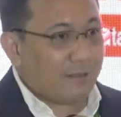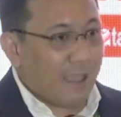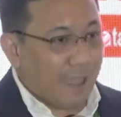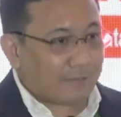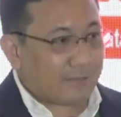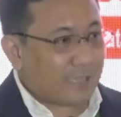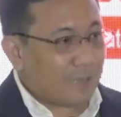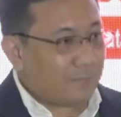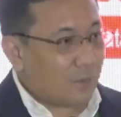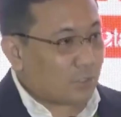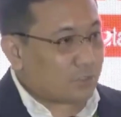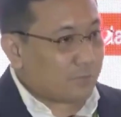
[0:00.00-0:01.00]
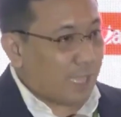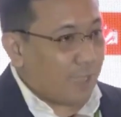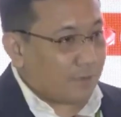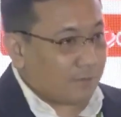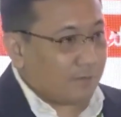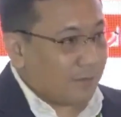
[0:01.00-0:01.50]
hacking can be also
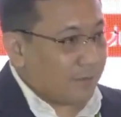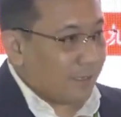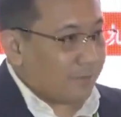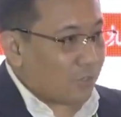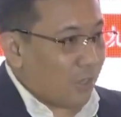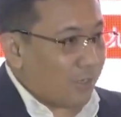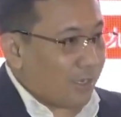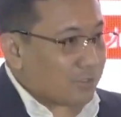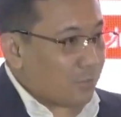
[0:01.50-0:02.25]
done internal.